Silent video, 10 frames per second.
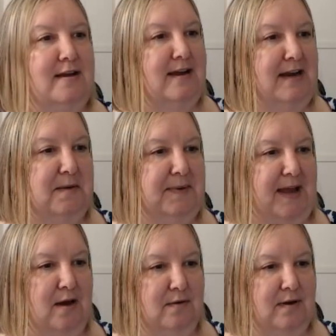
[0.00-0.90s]
Here we
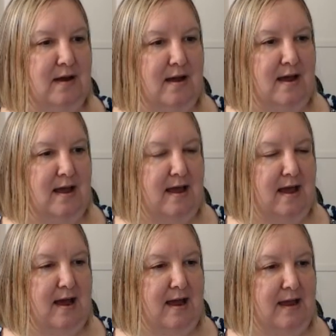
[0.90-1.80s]
go.
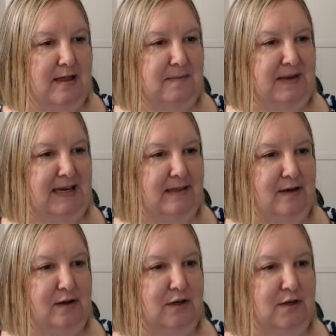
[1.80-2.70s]
Let me get
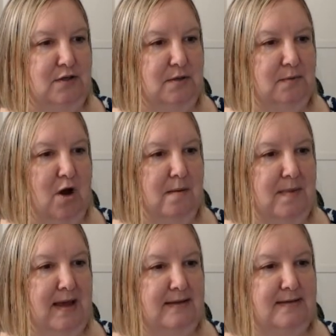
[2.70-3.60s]
the YouTube
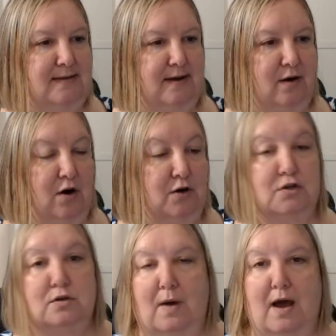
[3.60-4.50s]
comments. There are
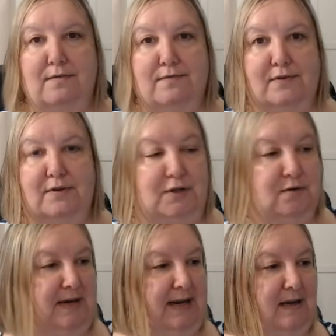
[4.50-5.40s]
12
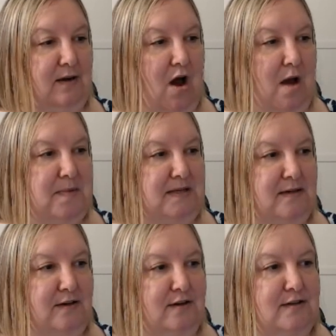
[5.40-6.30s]
unique
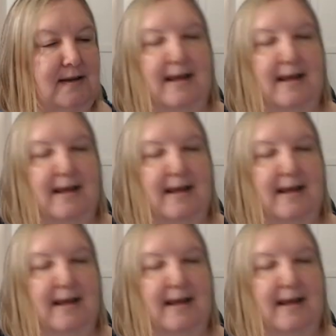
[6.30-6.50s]
commenters.